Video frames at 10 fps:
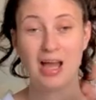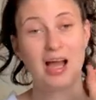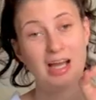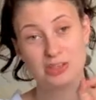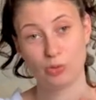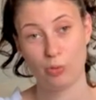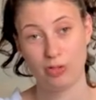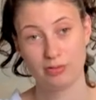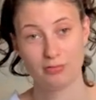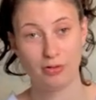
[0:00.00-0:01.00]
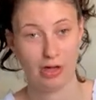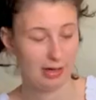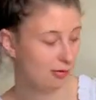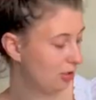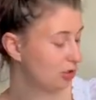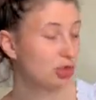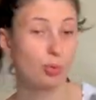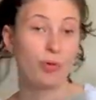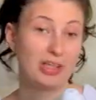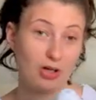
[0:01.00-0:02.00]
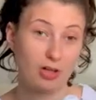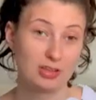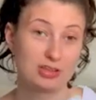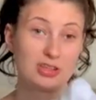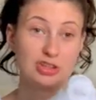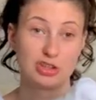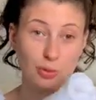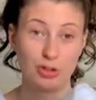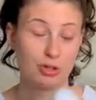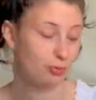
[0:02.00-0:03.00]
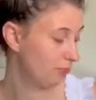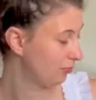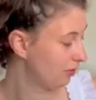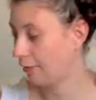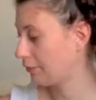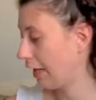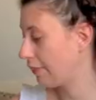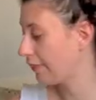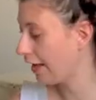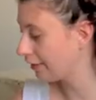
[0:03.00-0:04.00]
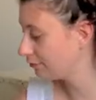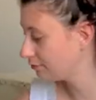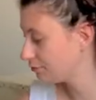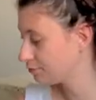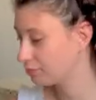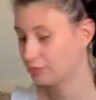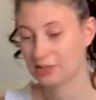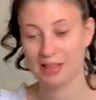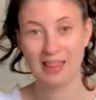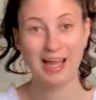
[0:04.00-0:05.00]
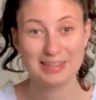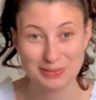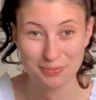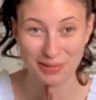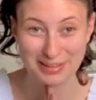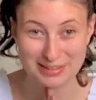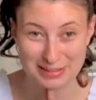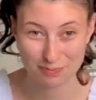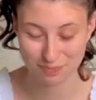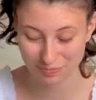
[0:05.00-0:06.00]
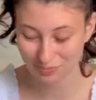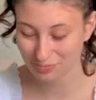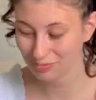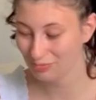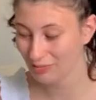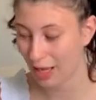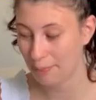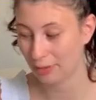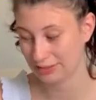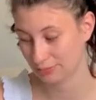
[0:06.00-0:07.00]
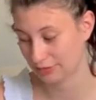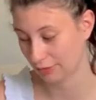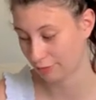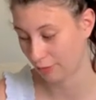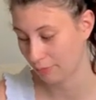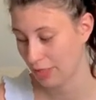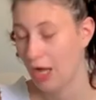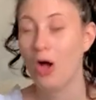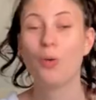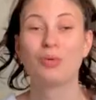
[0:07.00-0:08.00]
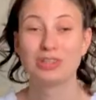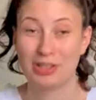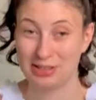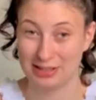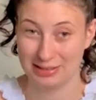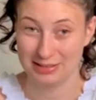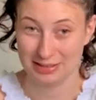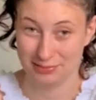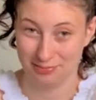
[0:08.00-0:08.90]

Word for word: I scored, okay? twenty dollars, so cute. Um, and then the last place I bought some stuff from was Ardeen's.